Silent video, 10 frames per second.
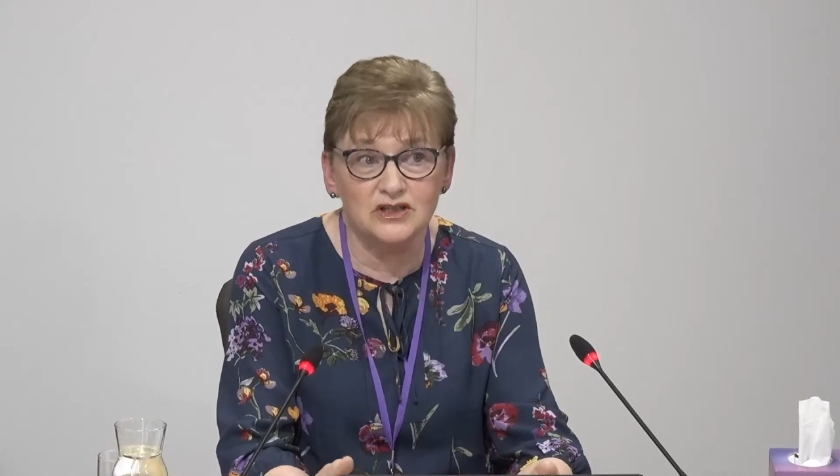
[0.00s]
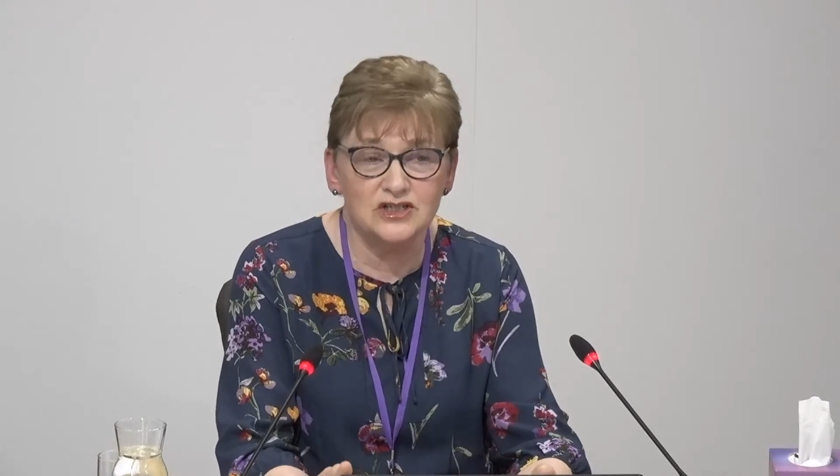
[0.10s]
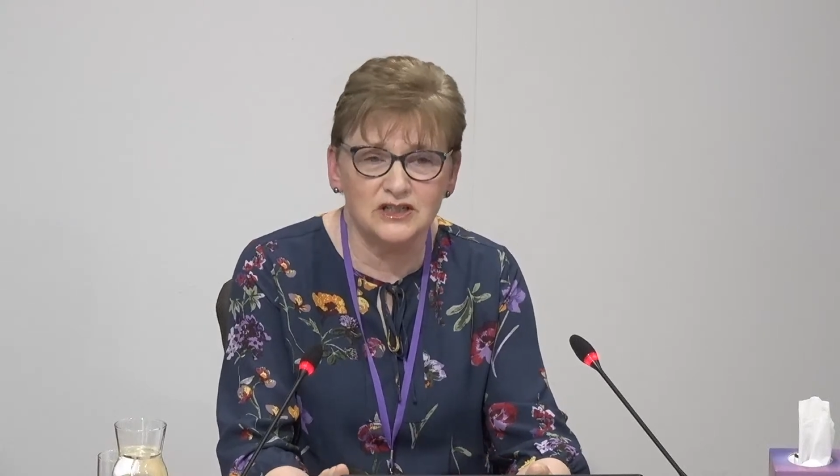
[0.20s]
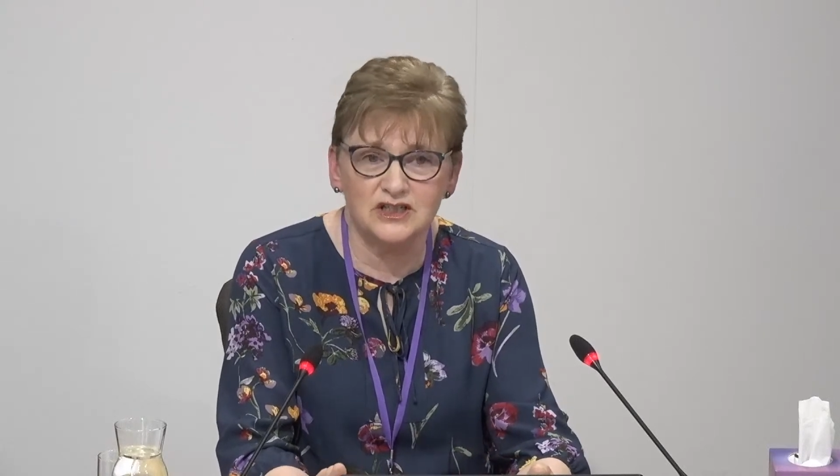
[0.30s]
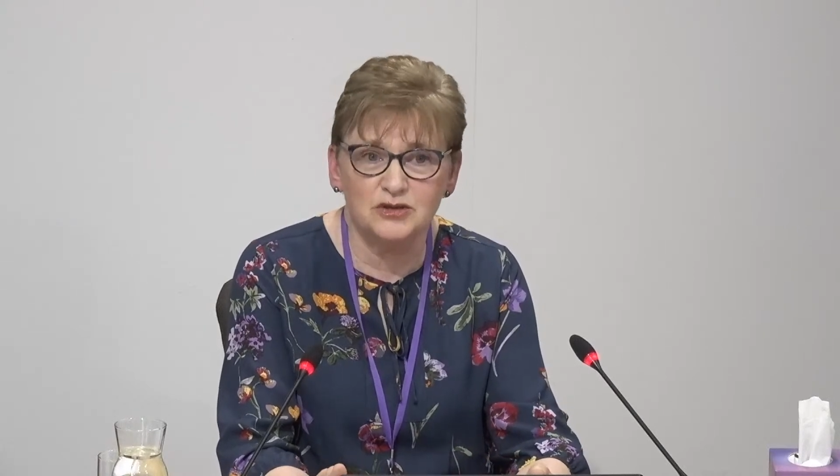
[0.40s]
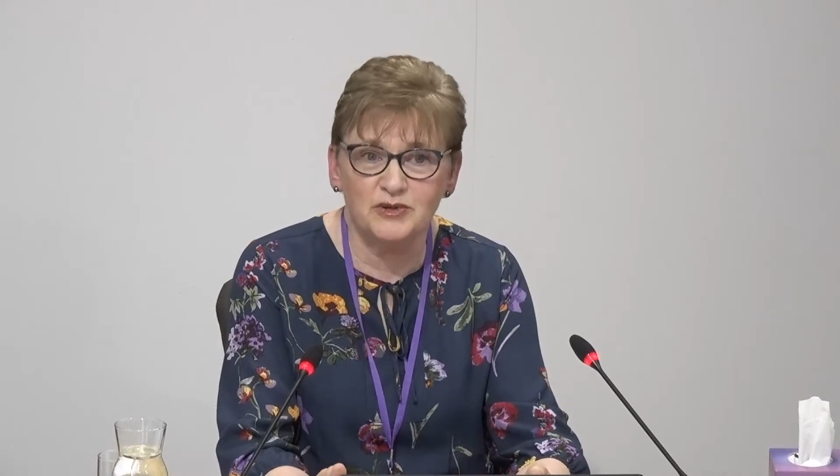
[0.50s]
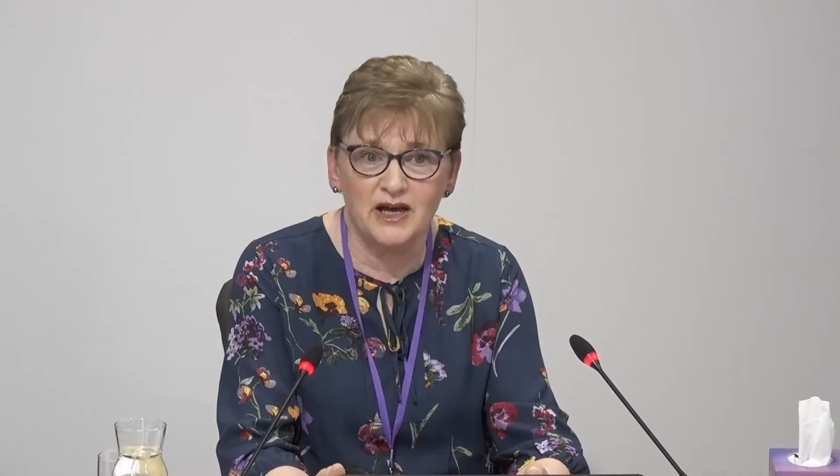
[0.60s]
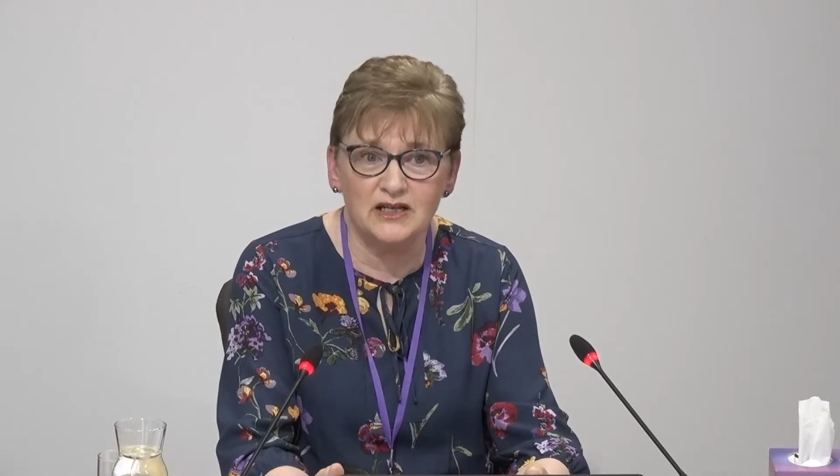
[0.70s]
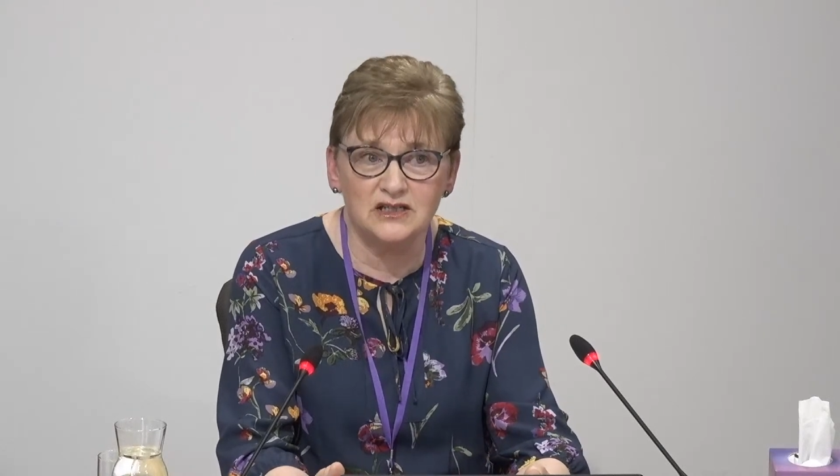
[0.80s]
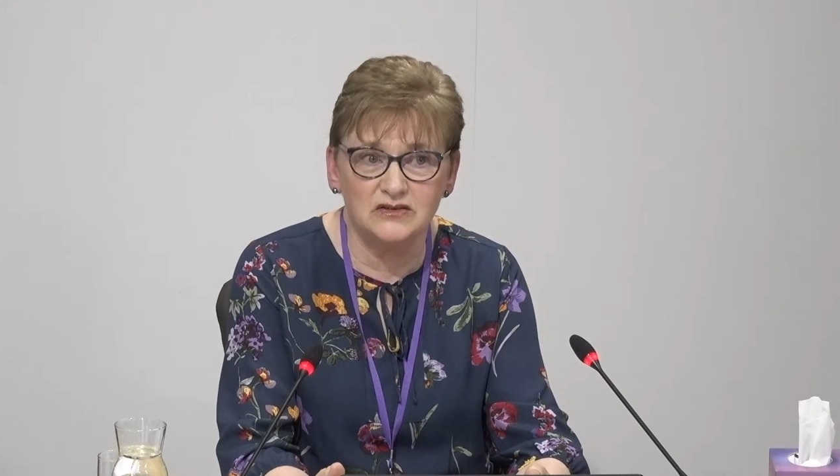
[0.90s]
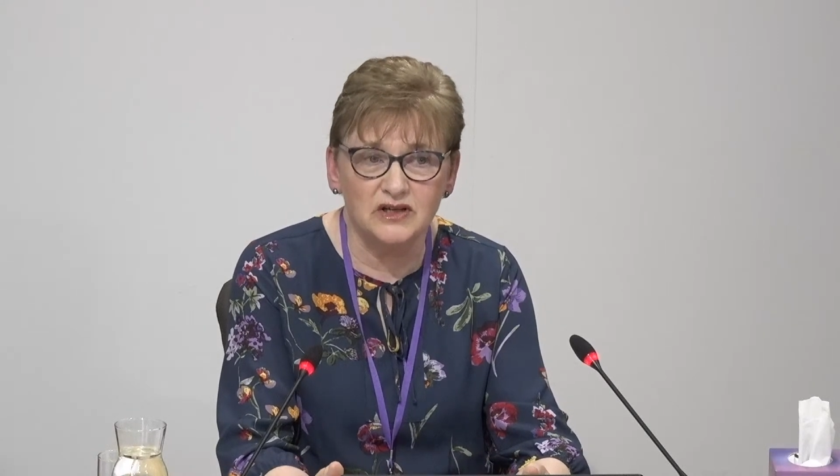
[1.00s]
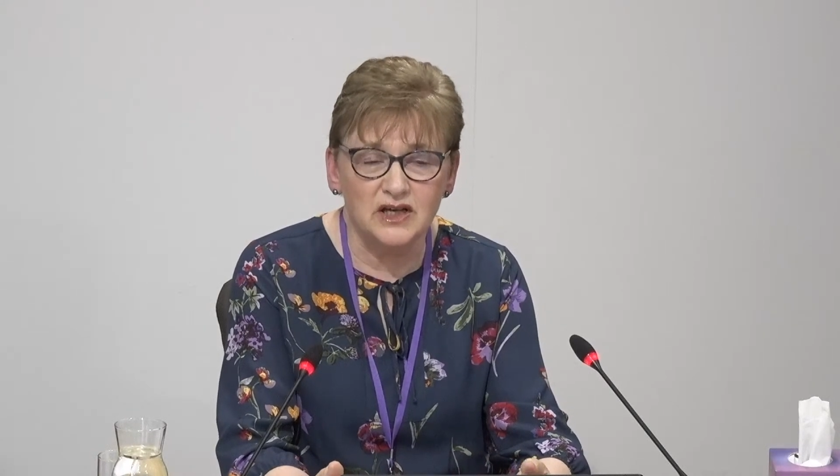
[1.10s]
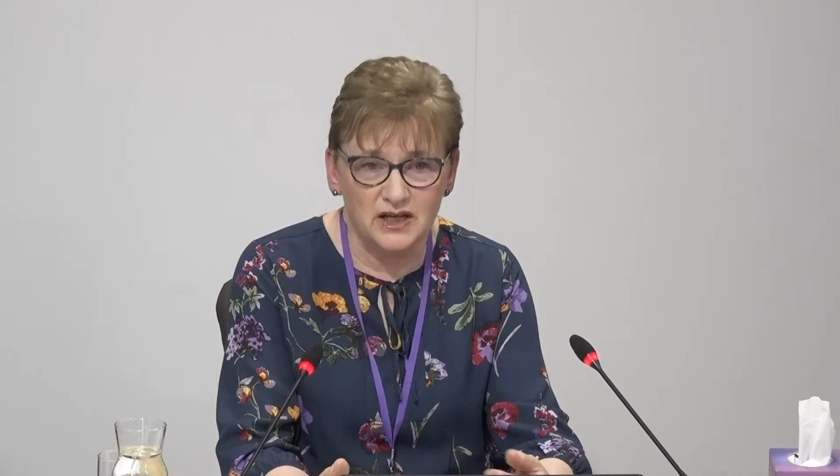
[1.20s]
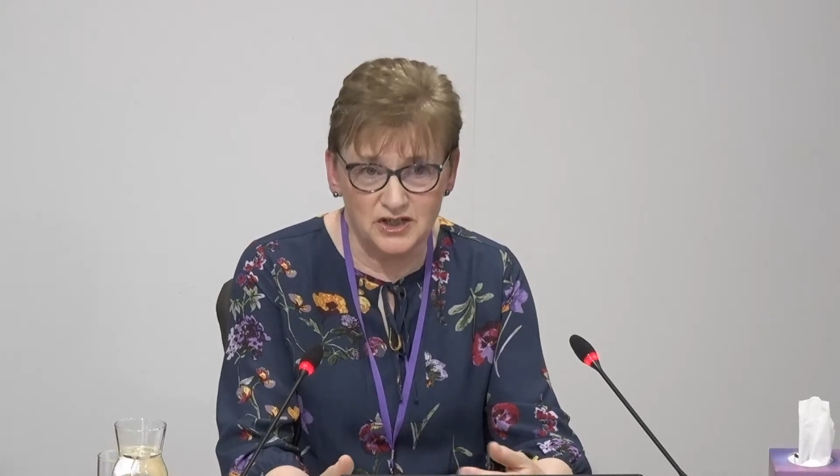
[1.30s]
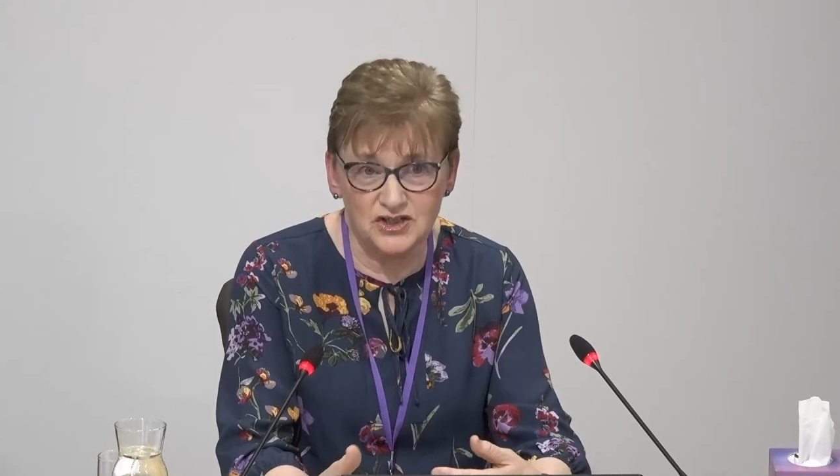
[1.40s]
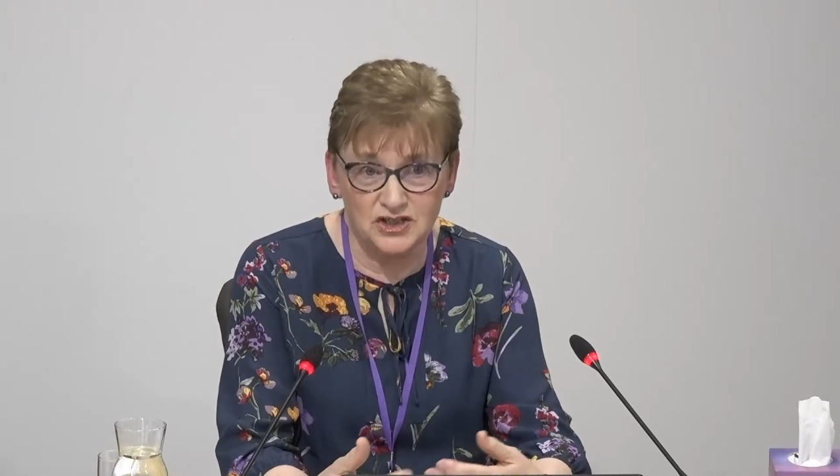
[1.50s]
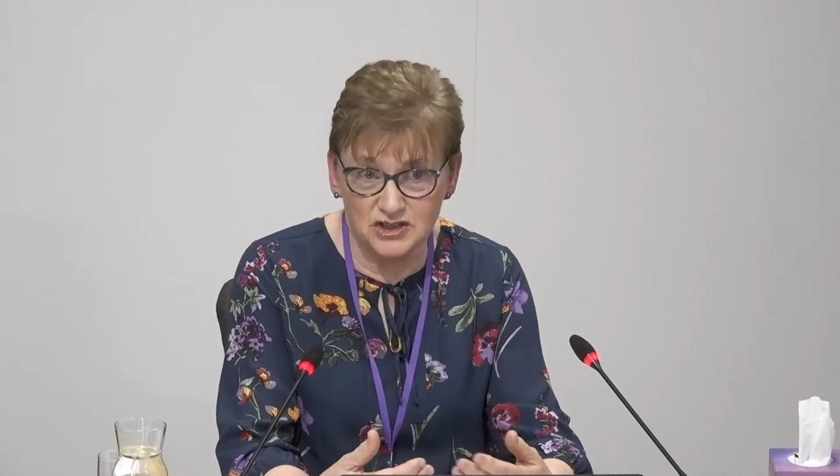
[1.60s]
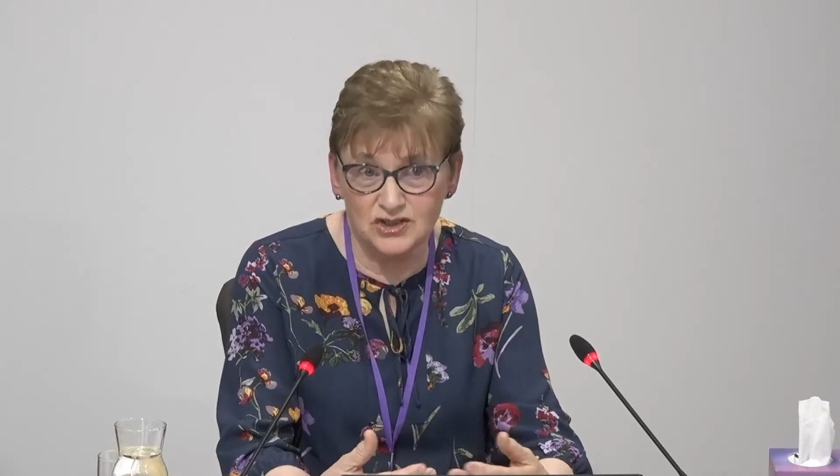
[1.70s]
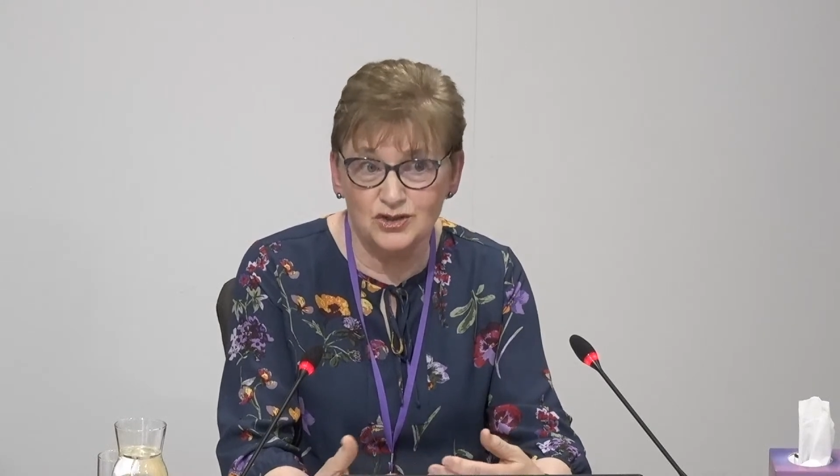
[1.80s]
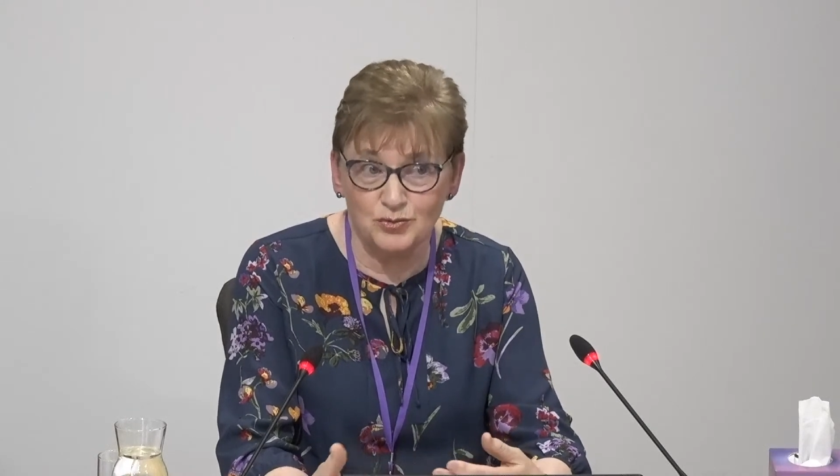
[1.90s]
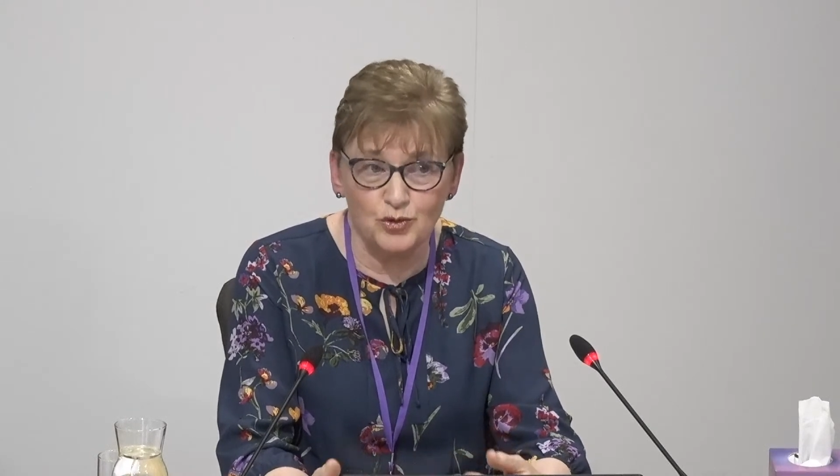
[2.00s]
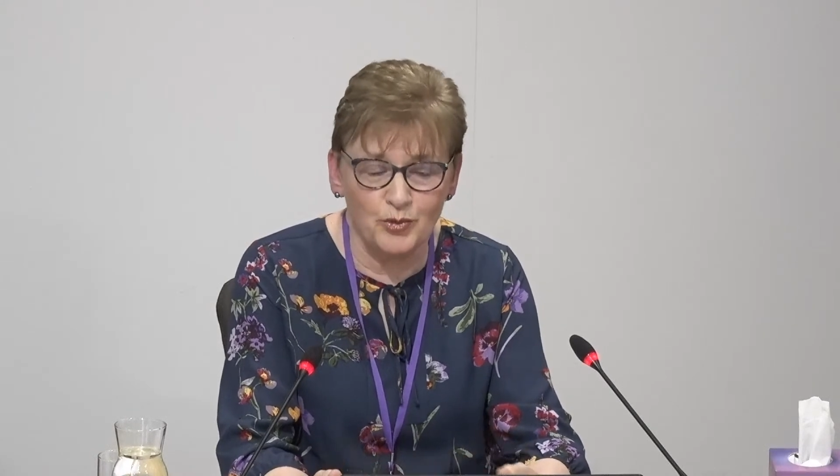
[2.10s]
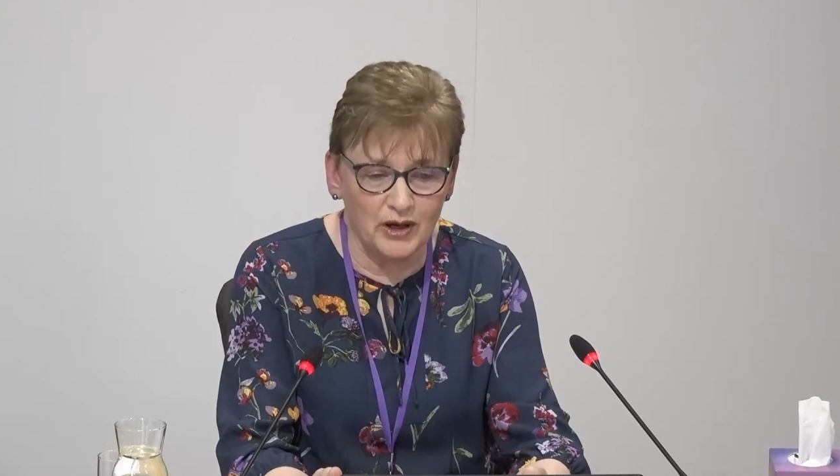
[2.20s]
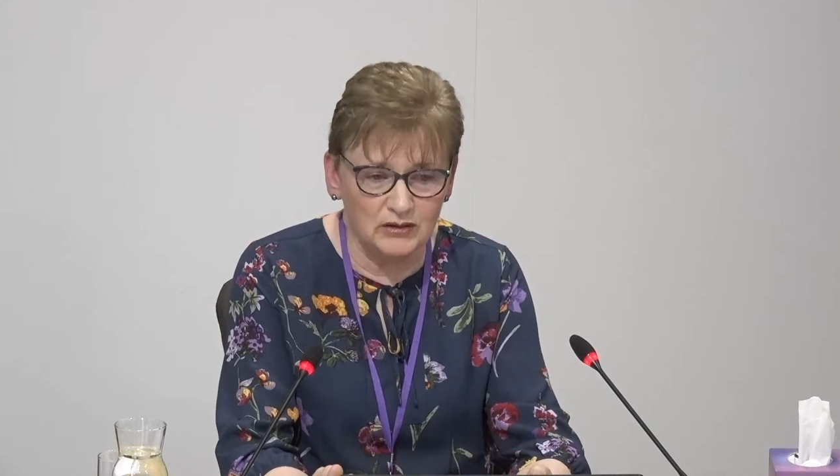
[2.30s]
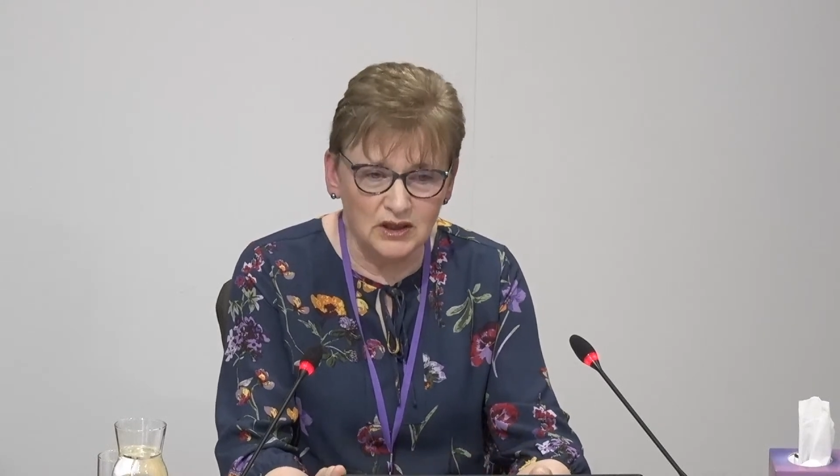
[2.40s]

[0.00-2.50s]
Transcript: she likes to be active, and she's mobile.